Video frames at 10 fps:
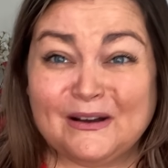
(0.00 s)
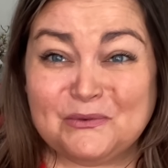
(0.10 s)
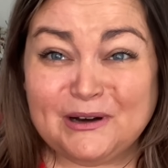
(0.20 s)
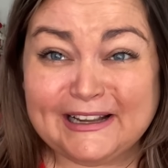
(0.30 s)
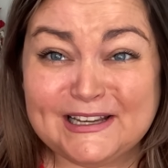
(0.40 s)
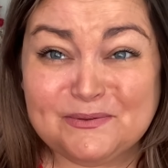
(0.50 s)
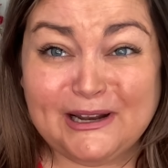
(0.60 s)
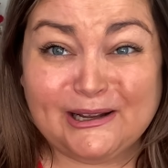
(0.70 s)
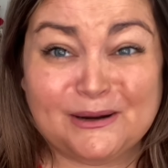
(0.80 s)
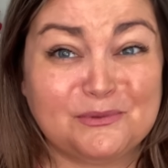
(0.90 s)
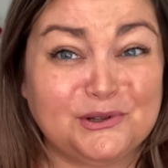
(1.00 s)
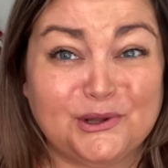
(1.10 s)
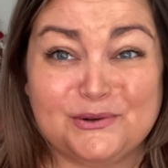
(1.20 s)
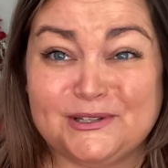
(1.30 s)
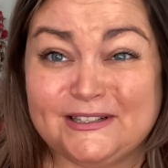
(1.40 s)
Well, I guess when I come
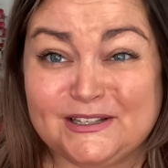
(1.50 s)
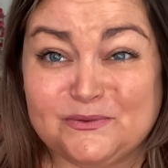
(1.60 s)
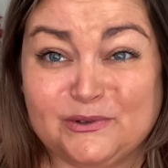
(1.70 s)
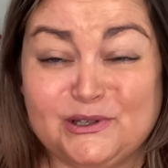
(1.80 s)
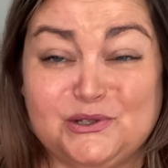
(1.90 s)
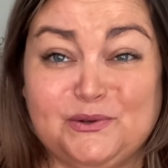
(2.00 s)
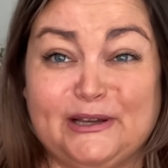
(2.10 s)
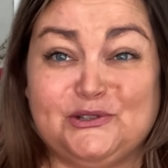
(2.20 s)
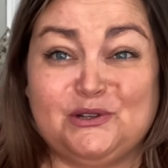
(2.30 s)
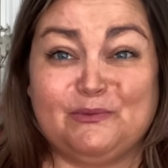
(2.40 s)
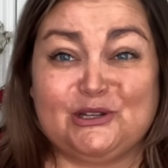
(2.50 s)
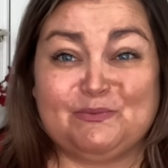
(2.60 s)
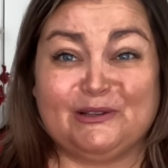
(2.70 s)
close, it doesn't really do that too much,